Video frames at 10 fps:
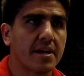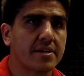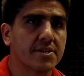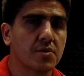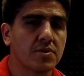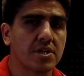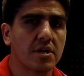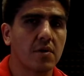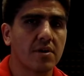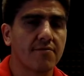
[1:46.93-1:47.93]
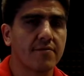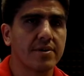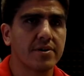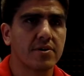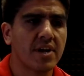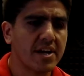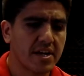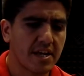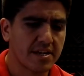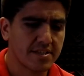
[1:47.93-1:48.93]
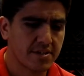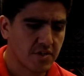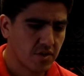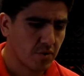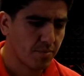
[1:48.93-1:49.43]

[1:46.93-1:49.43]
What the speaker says: kind of squishy Hoka feel, you're not going to get it in this shoe.